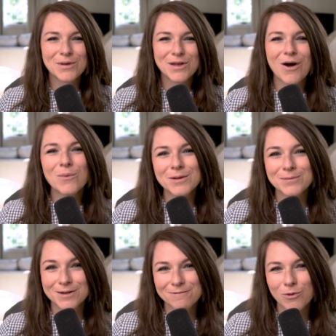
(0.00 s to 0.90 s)
We all want a
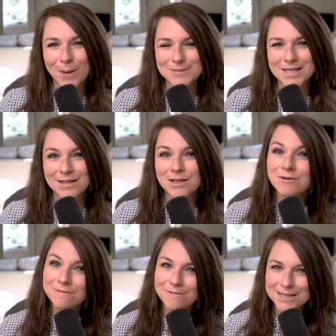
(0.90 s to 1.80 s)
beautiful website that
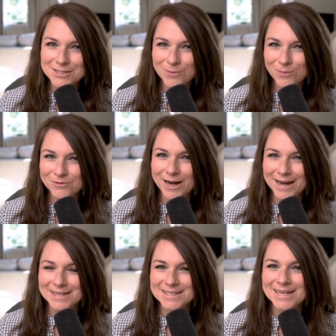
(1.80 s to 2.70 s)
reflects our
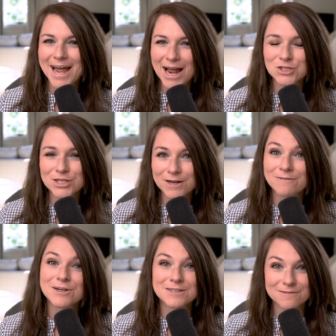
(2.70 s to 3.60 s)
brand and actually
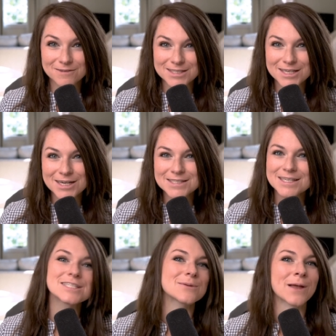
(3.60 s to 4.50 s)
converts visitors
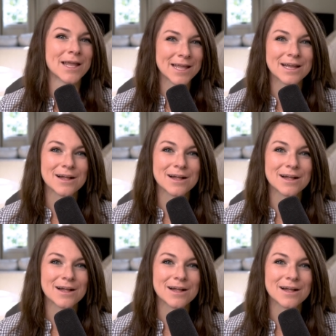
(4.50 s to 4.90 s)
into paying